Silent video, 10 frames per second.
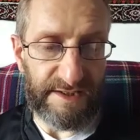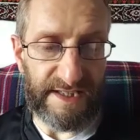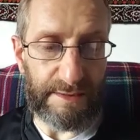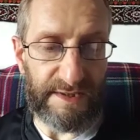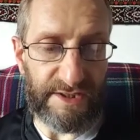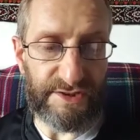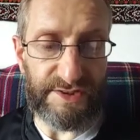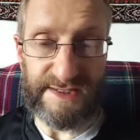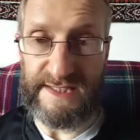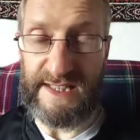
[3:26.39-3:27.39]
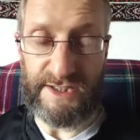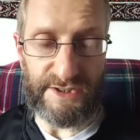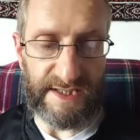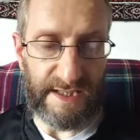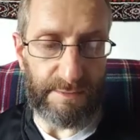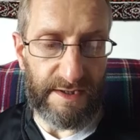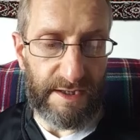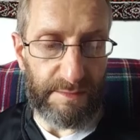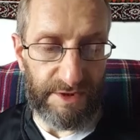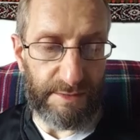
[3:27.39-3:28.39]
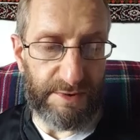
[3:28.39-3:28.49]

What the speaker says: the image, the stage name, but the